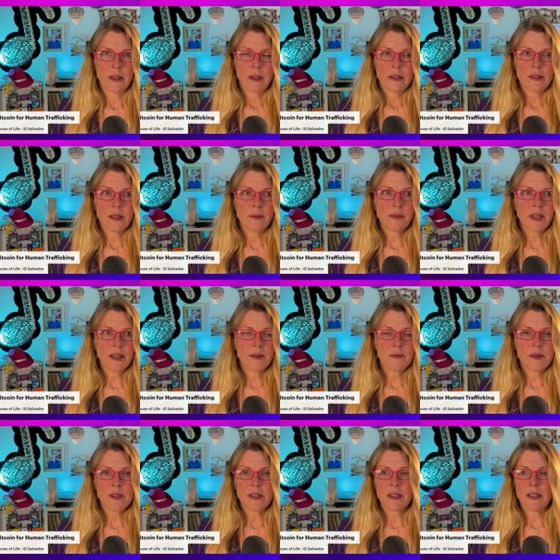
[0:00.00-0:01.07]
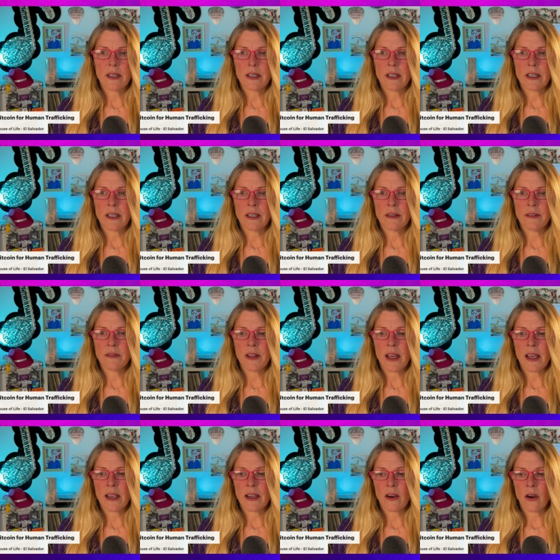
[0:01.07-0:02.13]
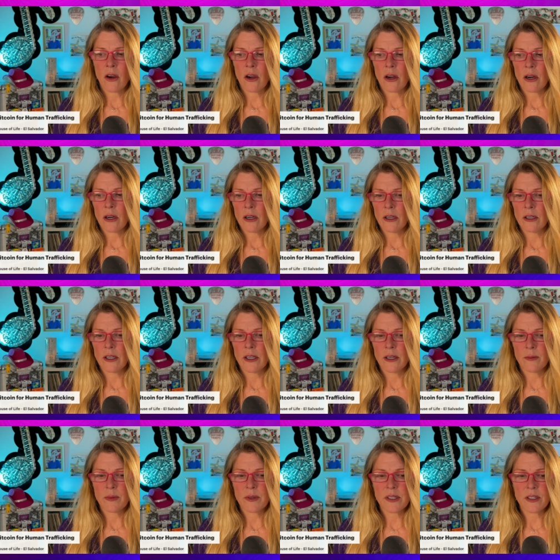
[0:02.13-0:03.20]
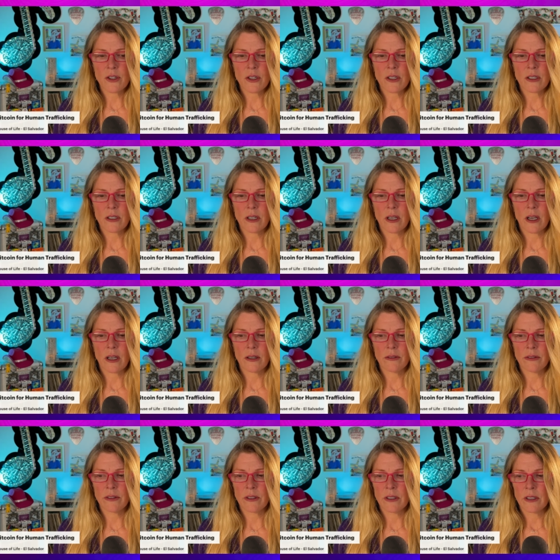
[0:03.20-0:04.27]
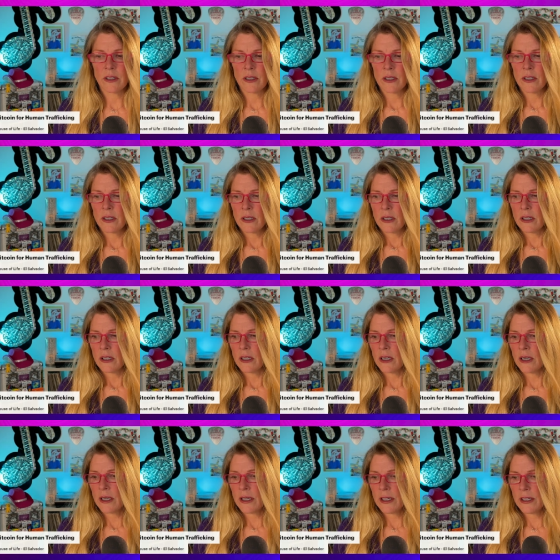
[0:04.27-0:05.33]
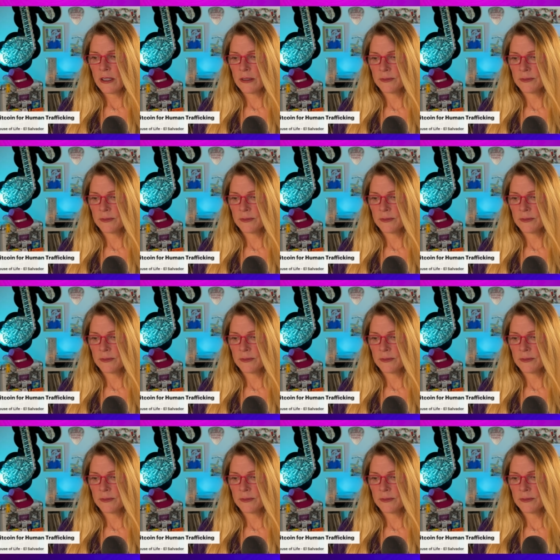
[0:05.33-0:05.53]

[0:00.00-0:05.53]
Sometimes, if they are in a position of uh,